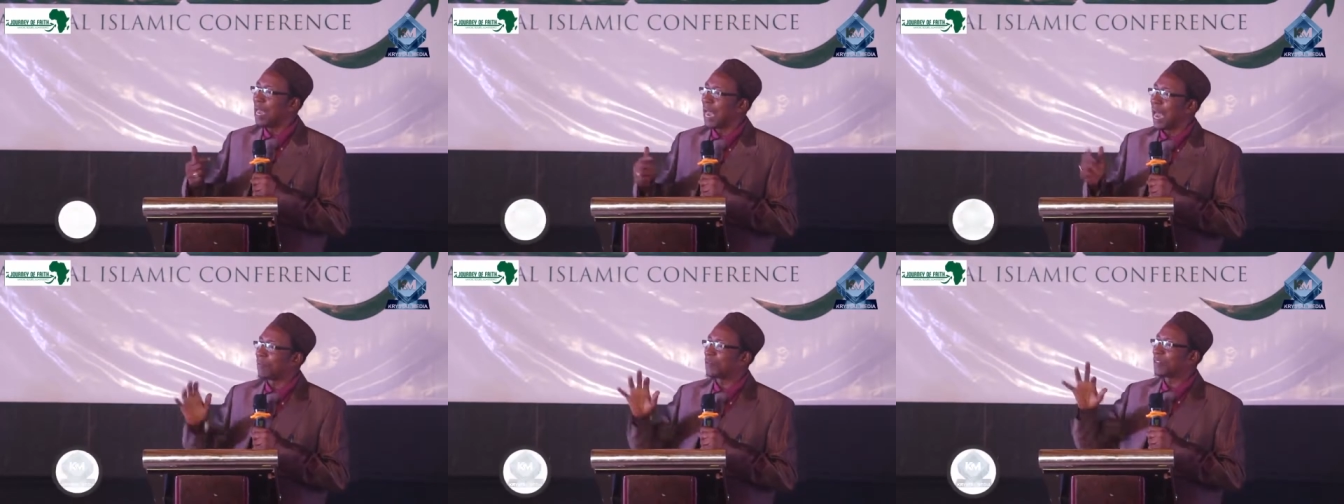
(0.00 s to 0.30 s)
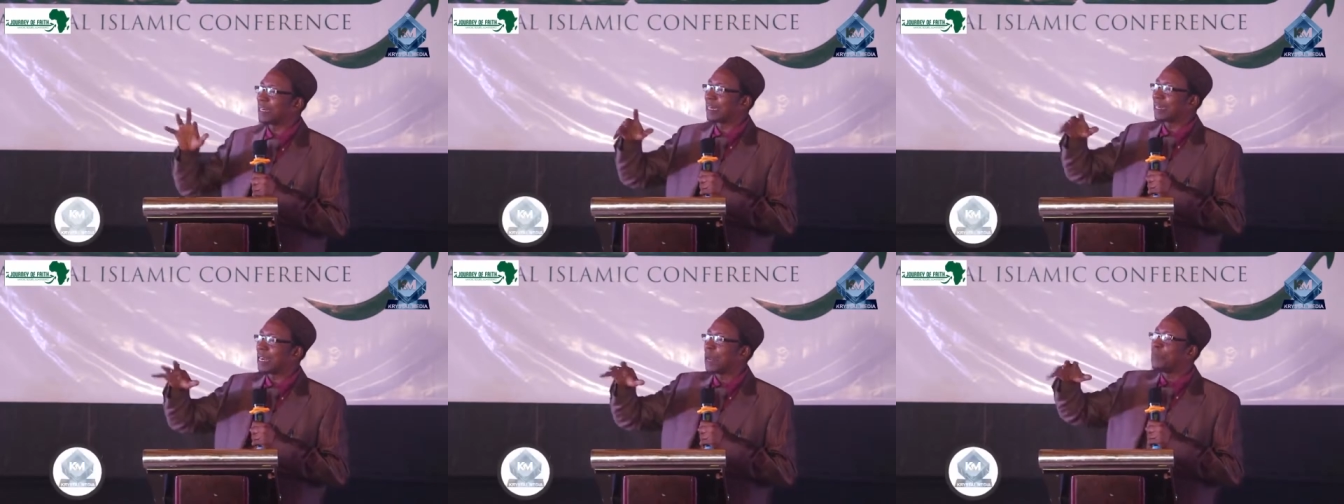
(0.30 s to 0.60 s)

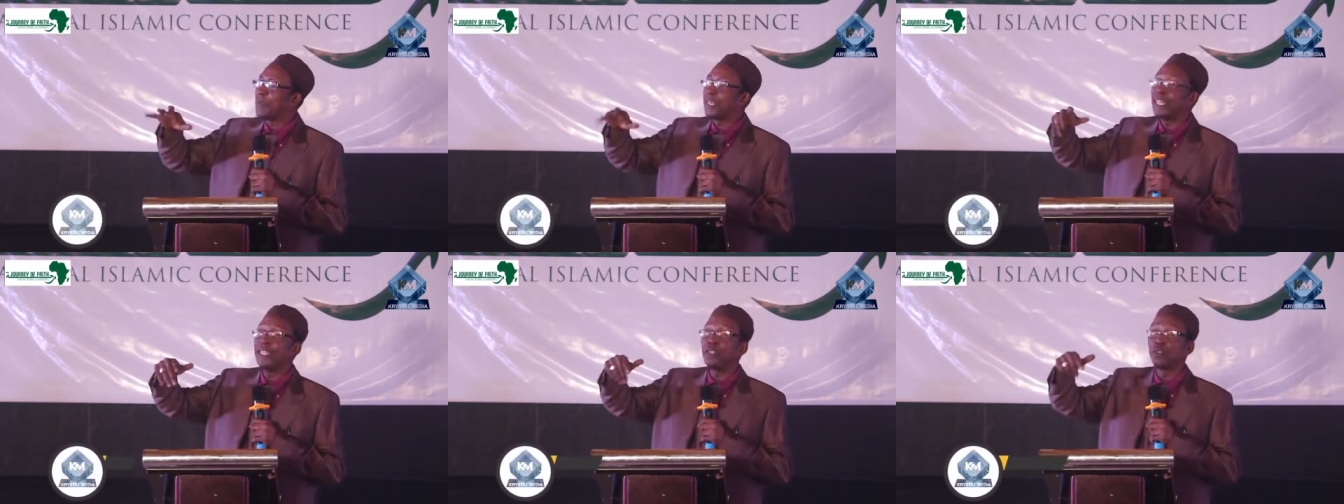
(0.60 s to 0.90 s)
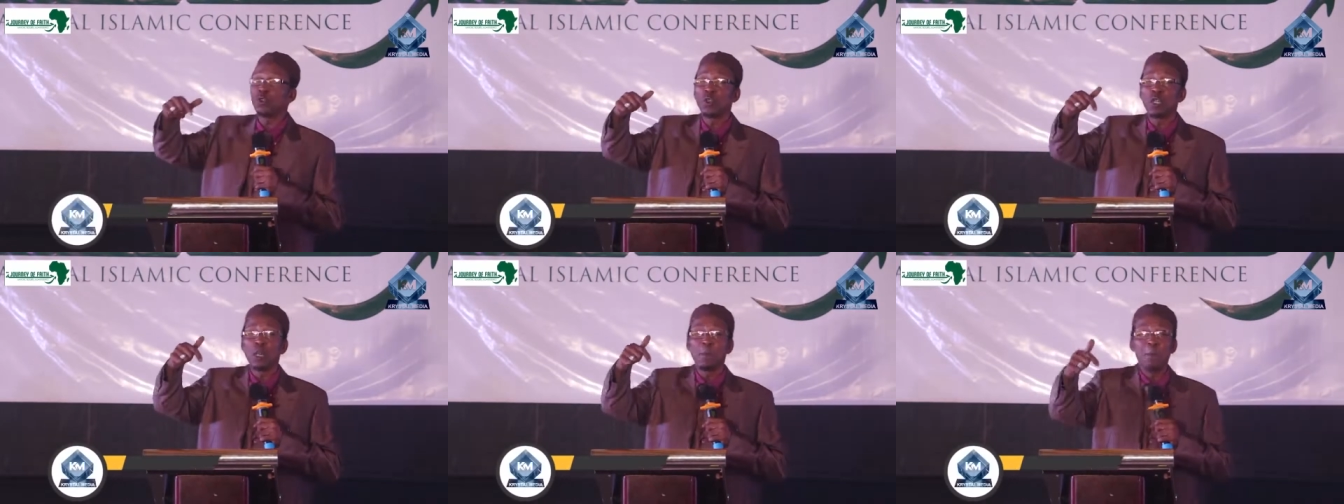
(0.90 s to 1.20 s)
have crept
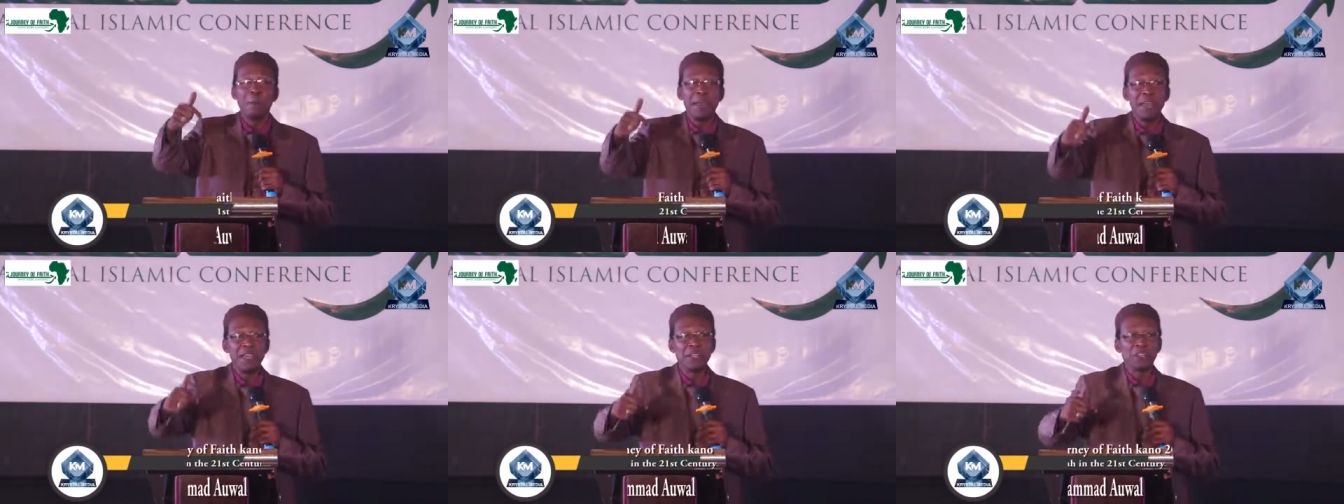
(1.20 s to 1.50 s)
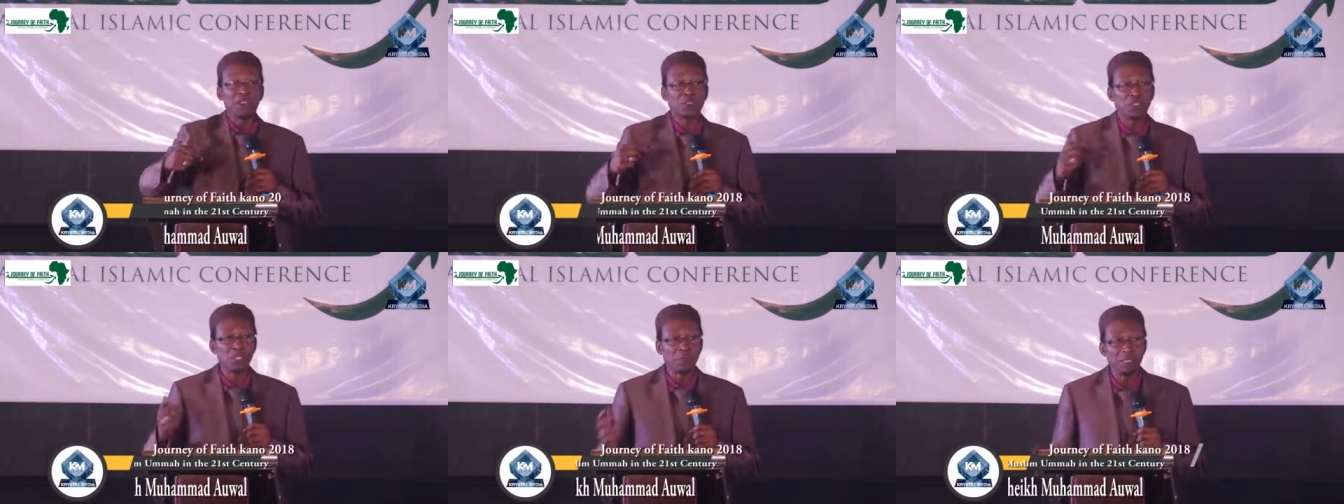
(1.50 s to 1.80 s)
into the
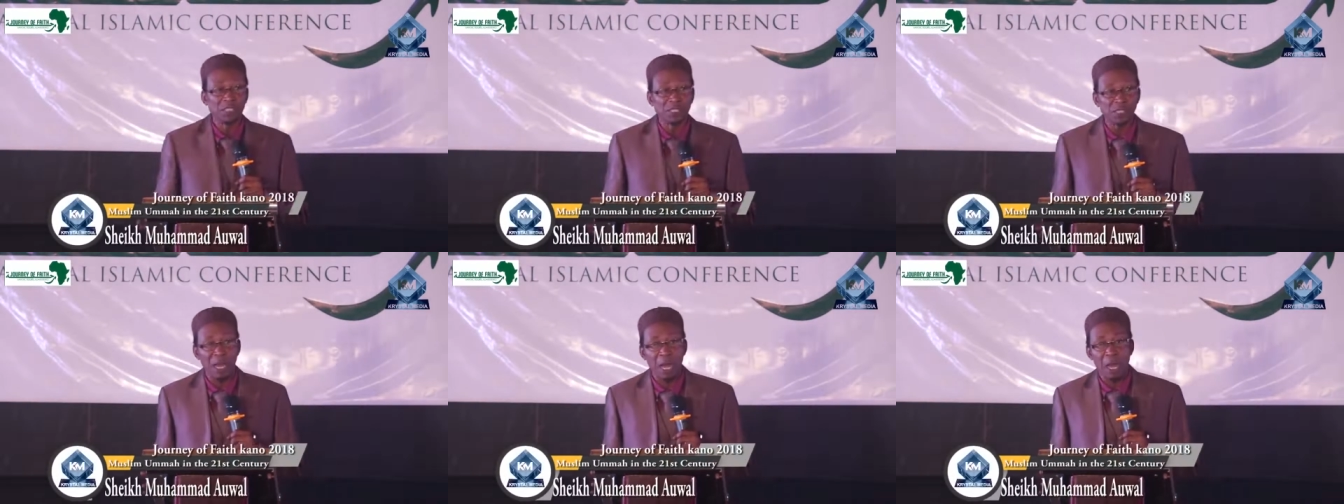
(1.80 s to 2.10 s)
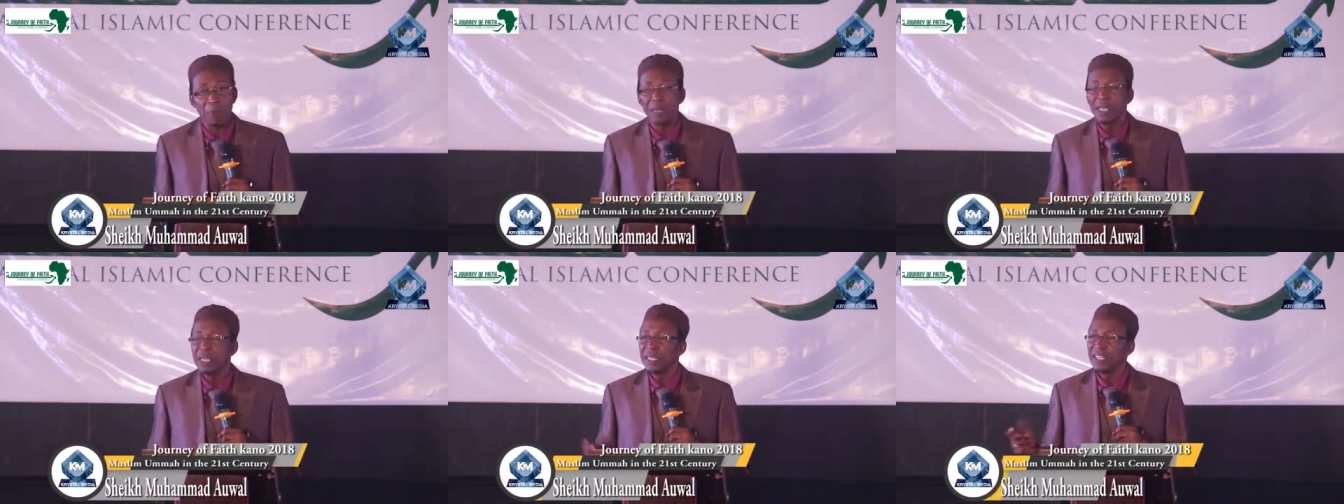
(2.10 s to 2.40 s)
mainstream
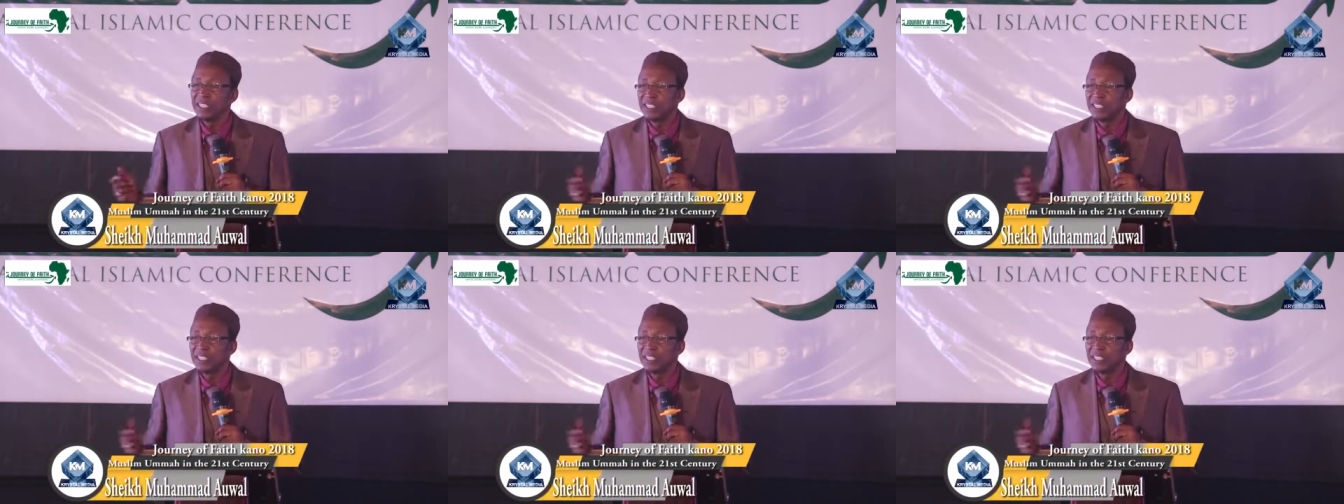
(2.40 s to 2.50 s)
Islam.